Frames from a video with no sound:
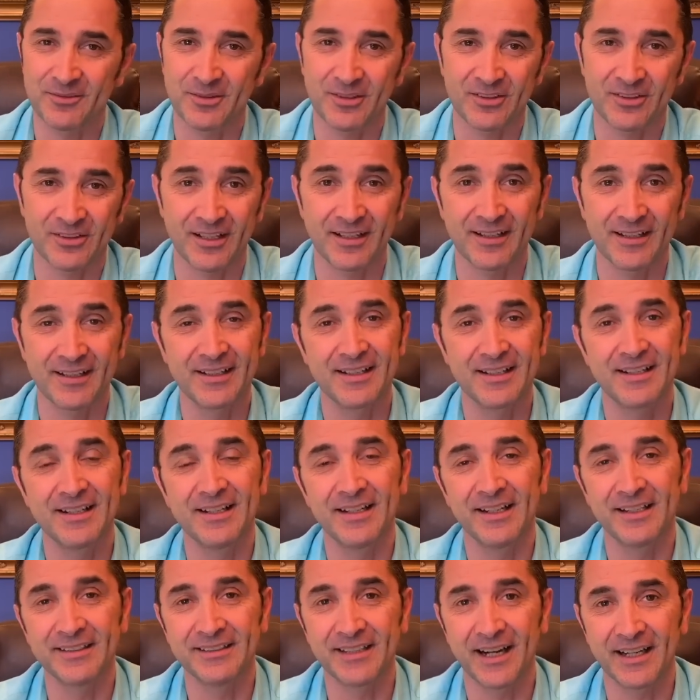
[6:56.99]
It was
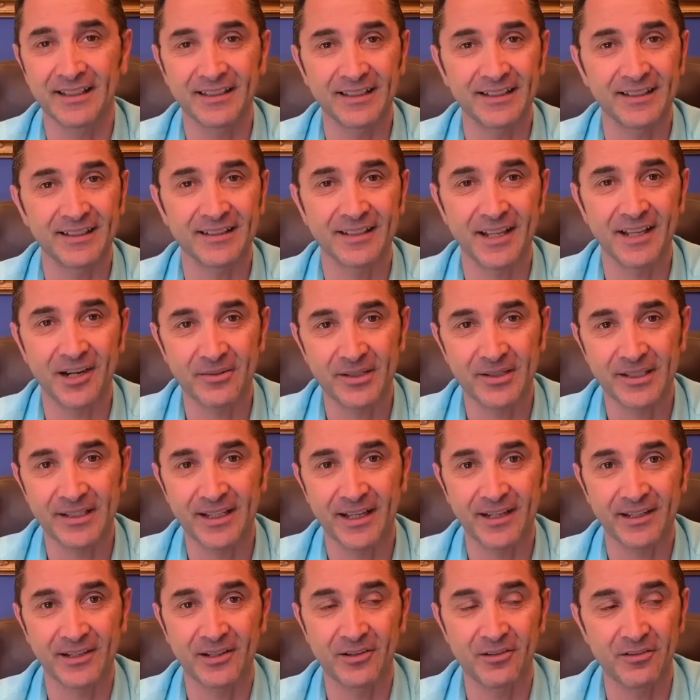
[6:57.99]
an article I read,
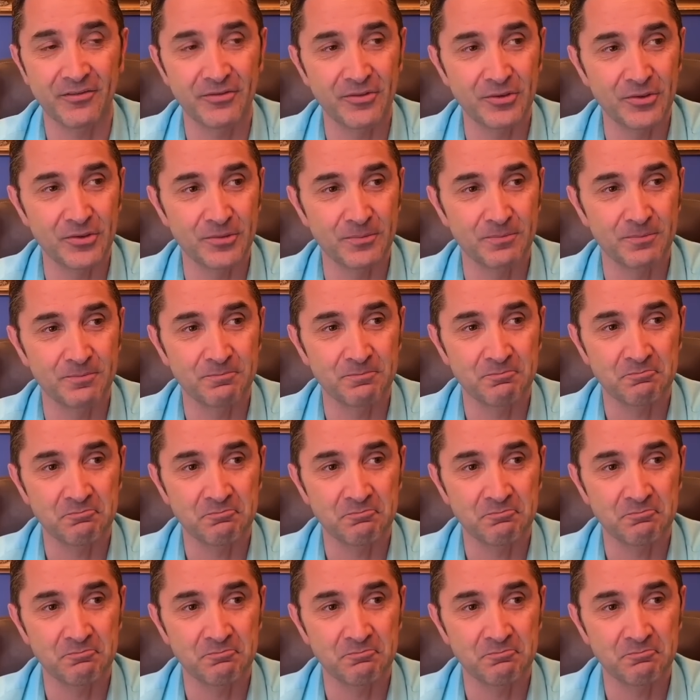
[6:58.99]
I don't know, a few